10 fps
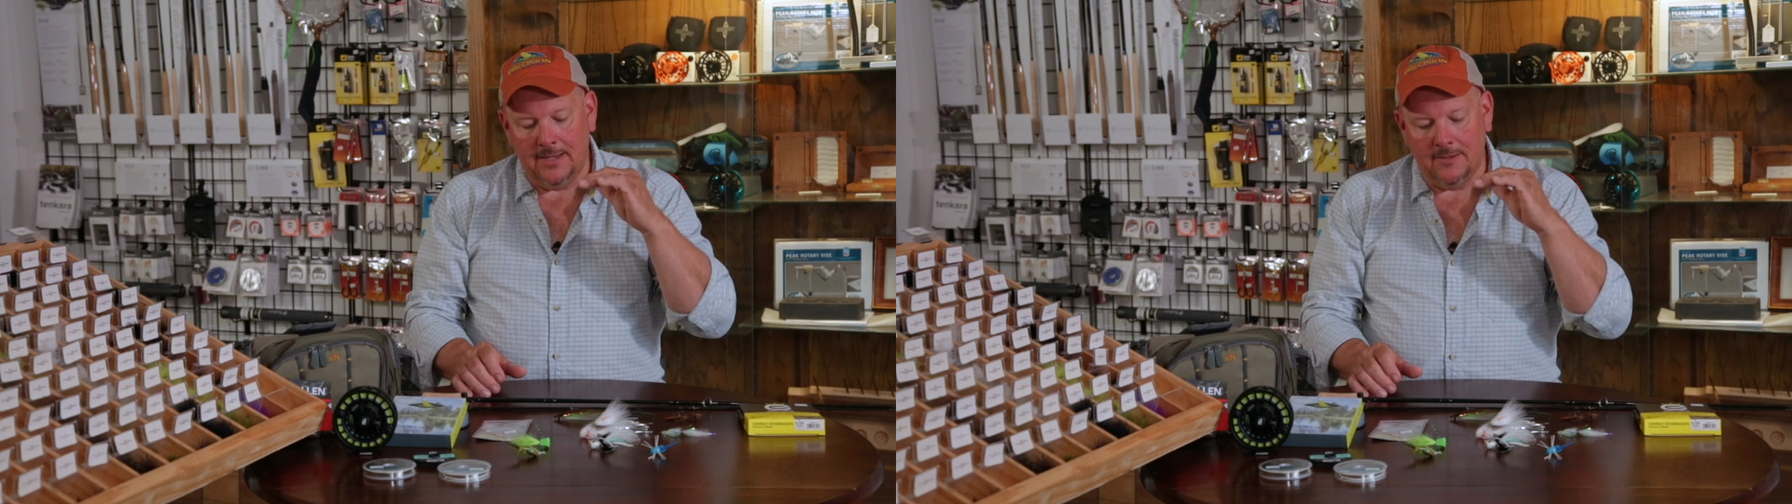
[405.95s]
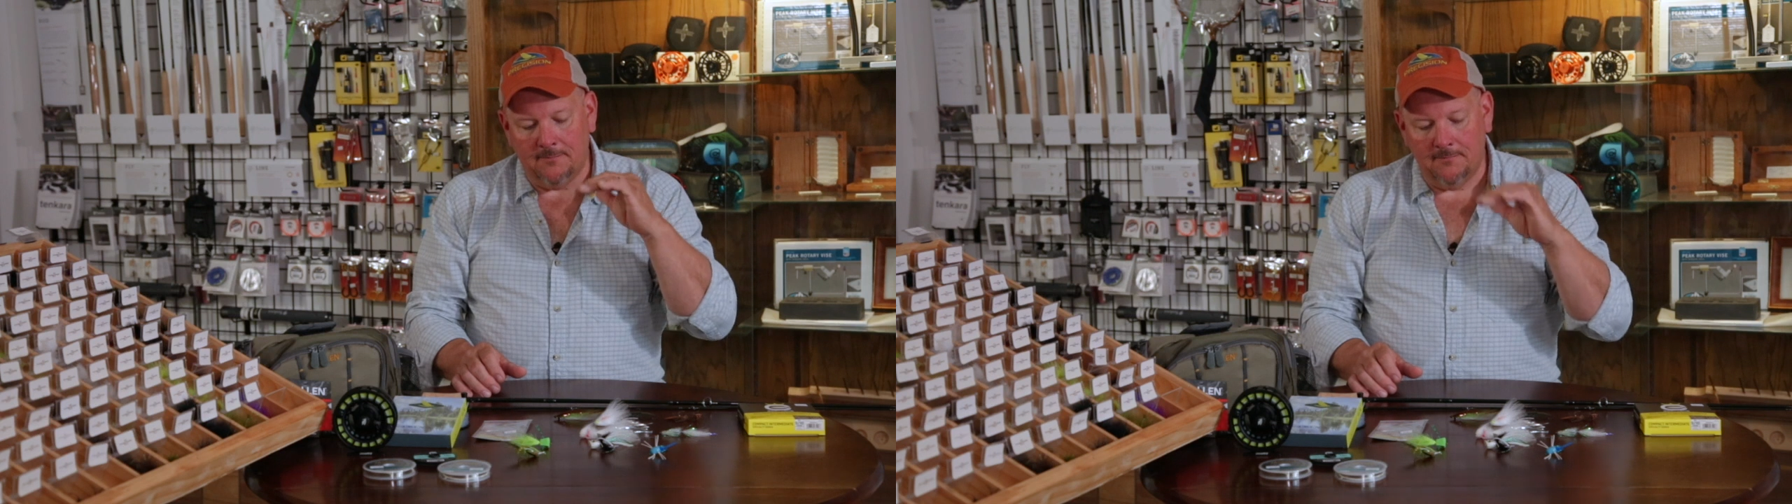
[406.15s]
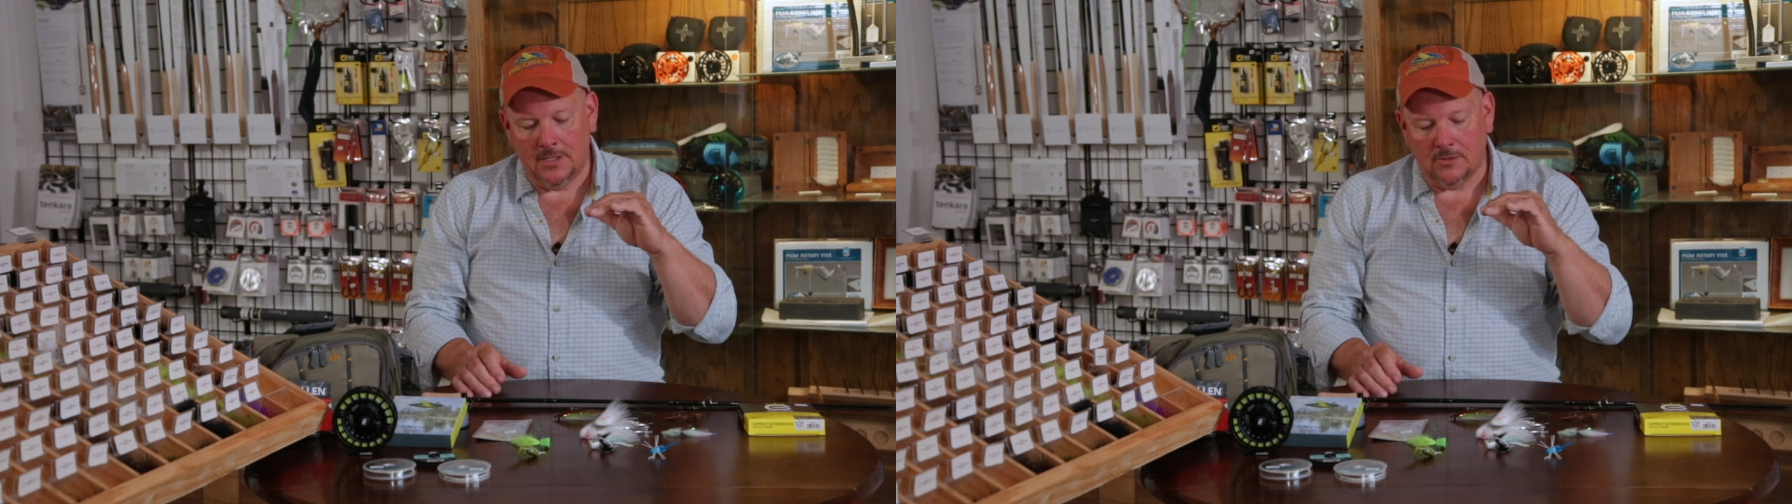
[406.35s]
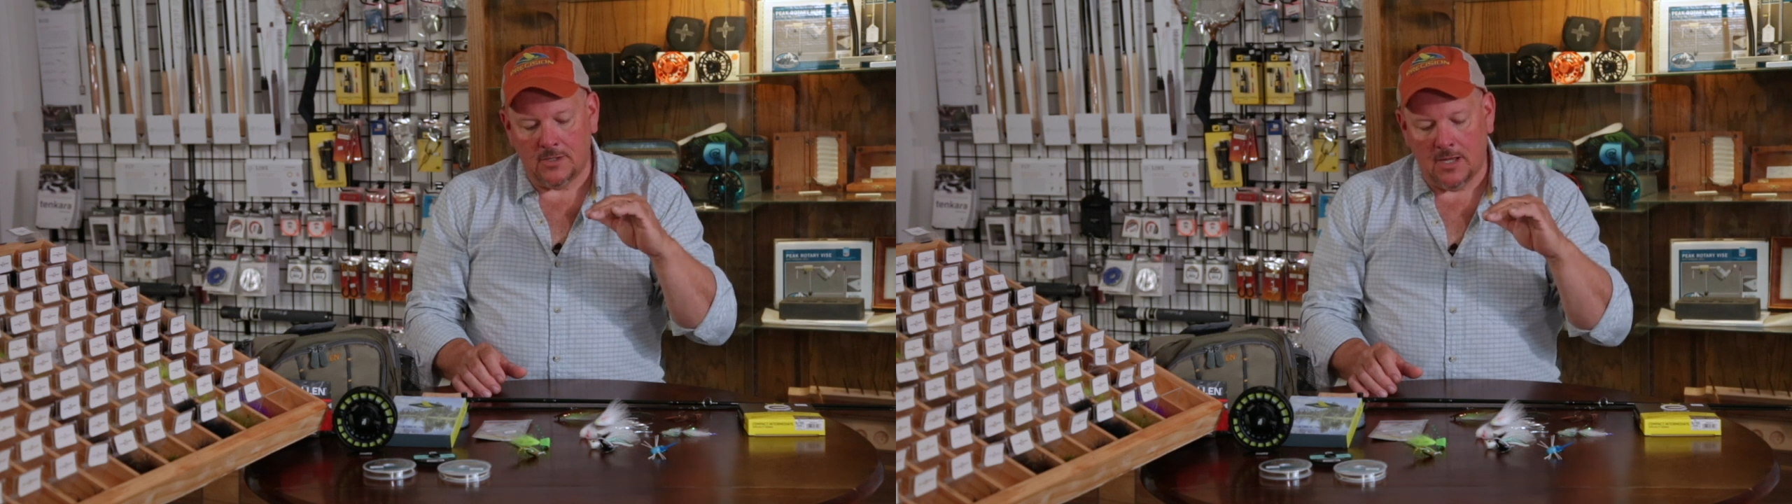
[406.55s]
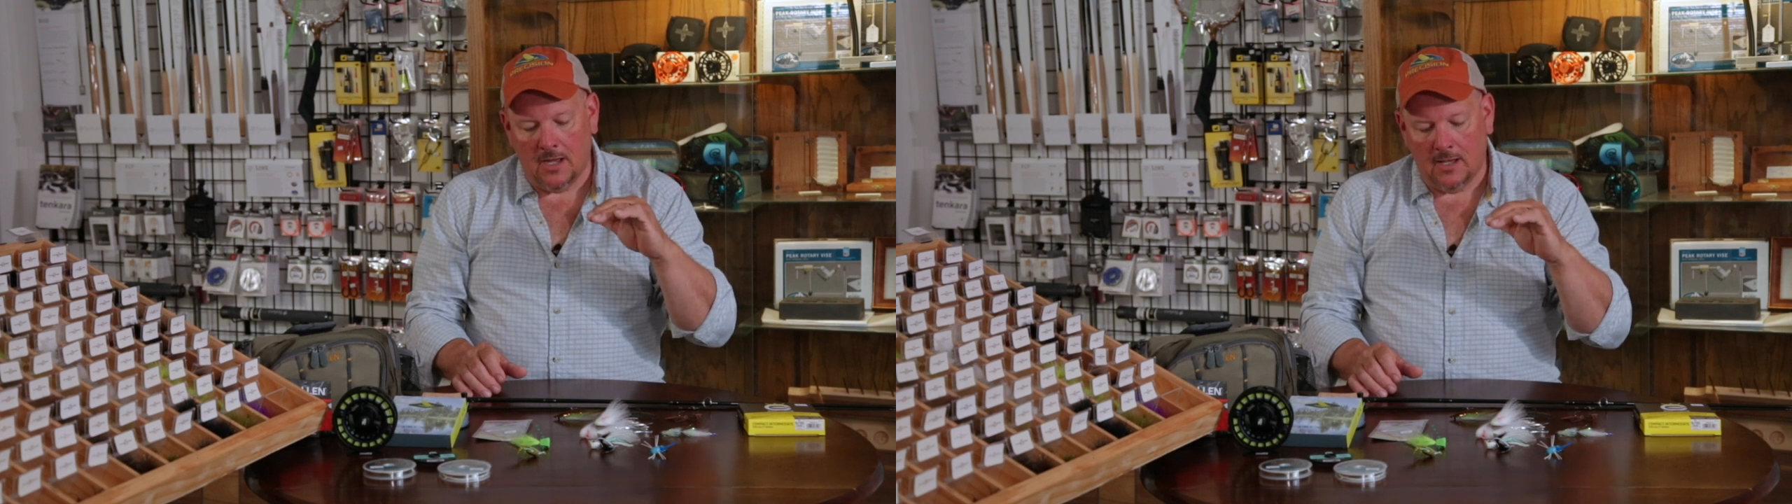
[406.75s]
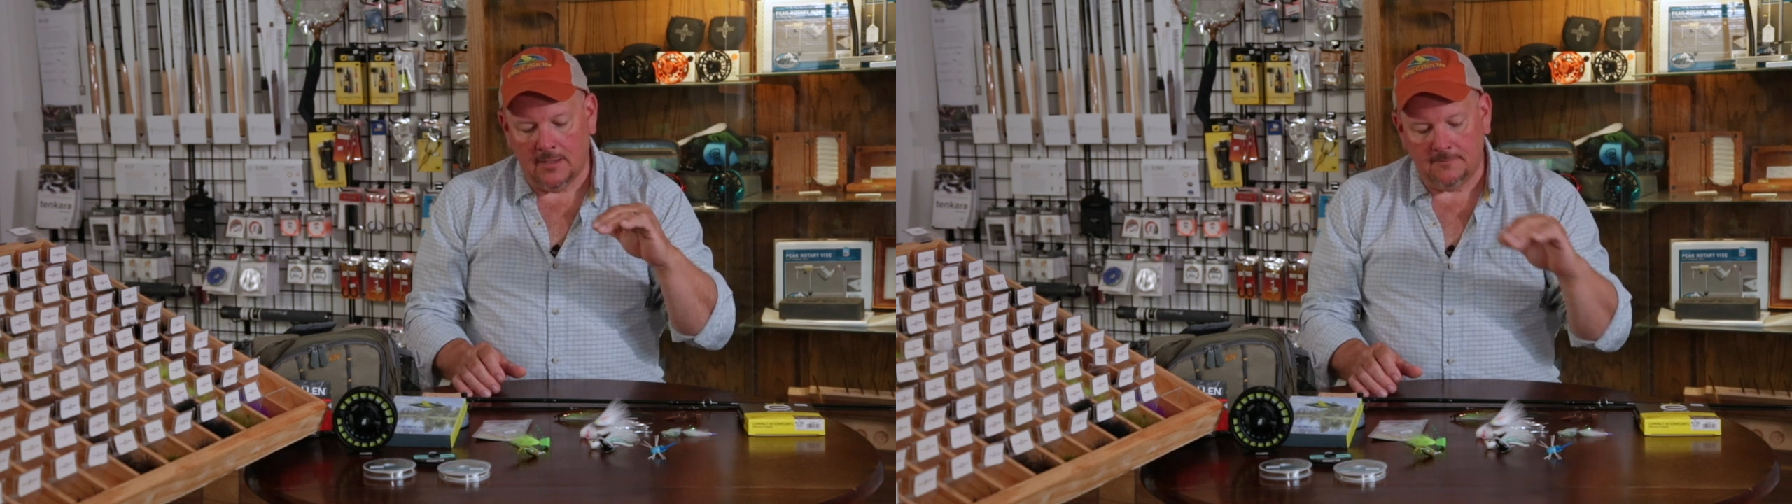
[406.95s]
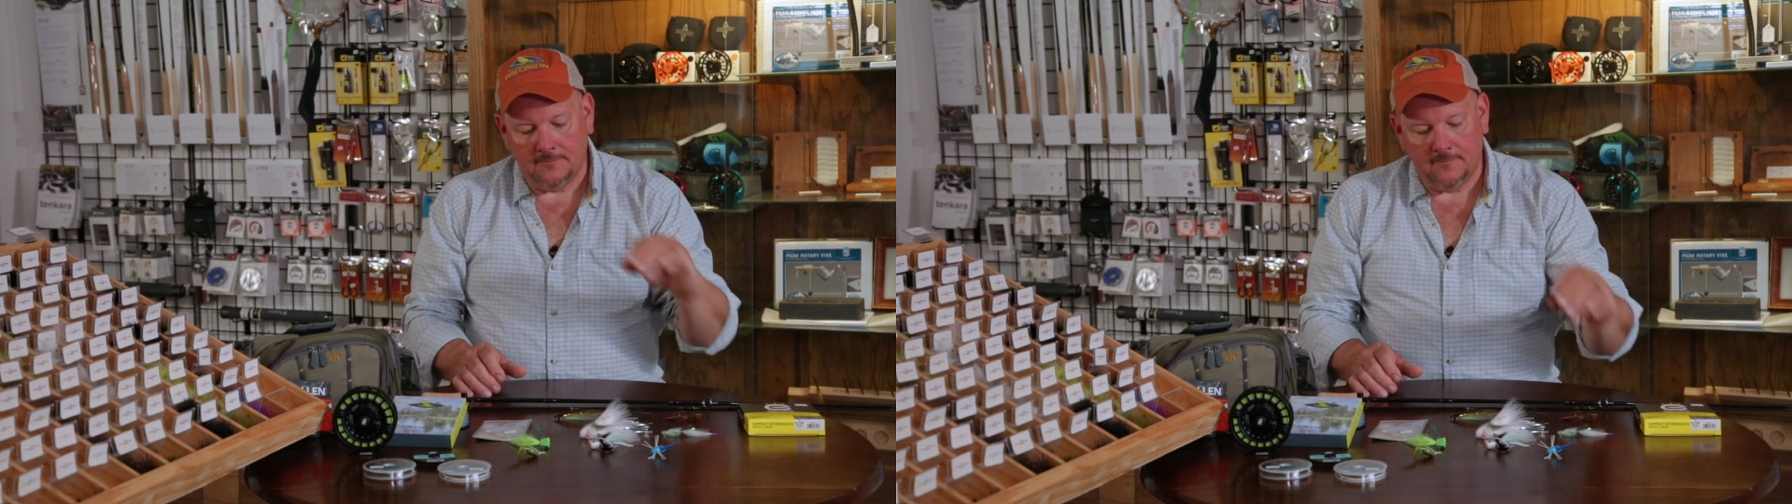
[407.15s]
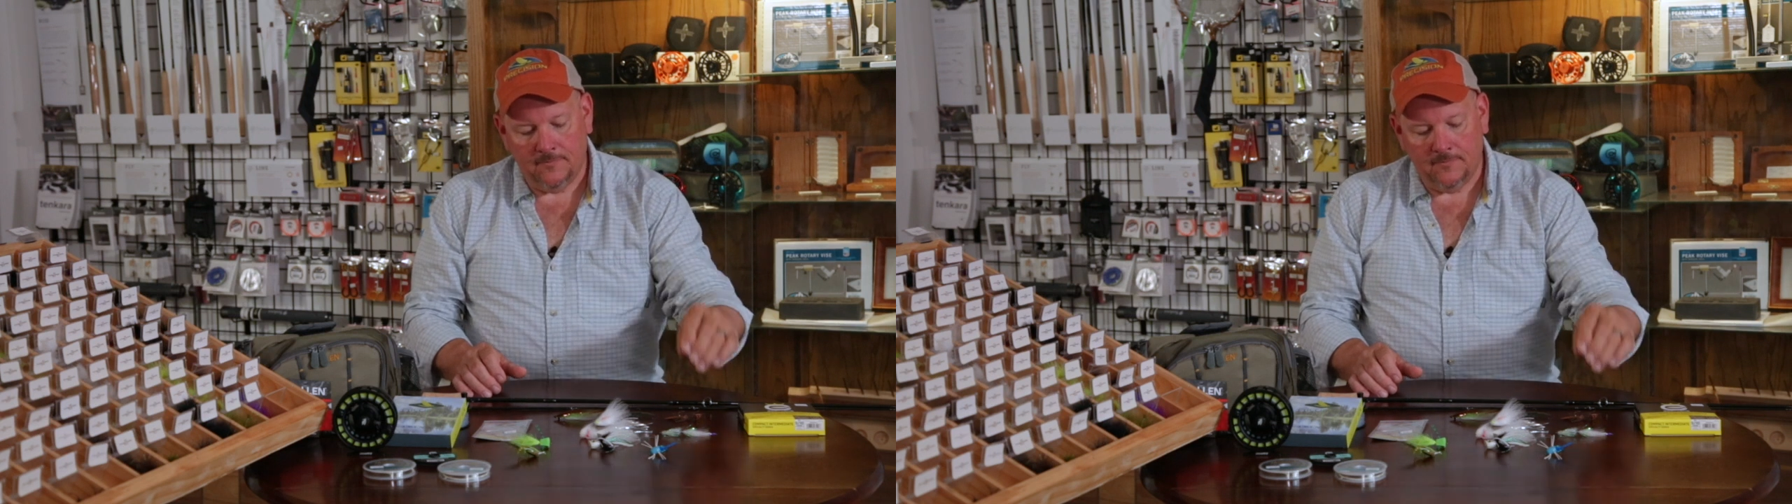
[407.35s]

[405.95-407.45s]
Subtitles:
the middle column.